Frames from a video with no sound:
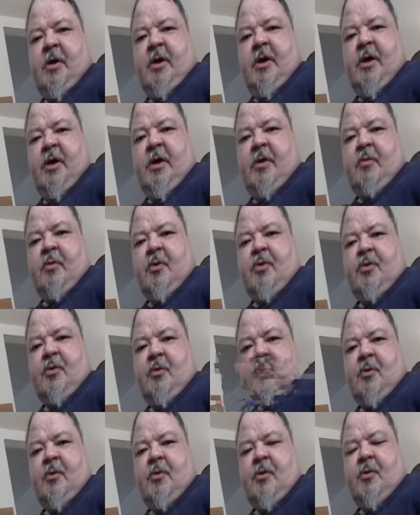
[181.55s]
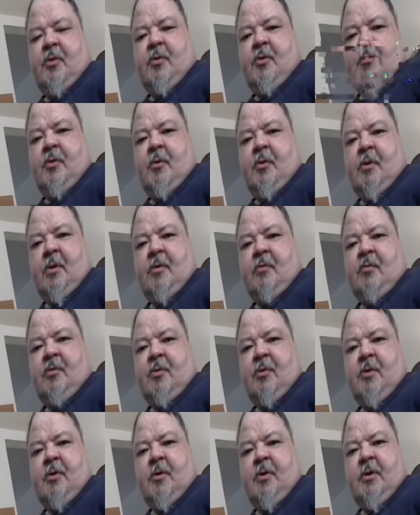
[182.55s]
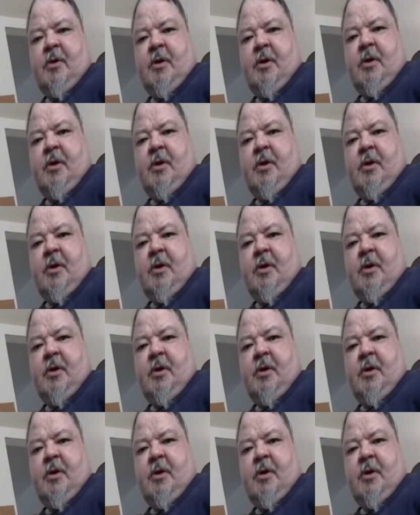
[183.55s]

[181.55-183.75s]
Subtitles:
I had was shorts and short sleeve shirt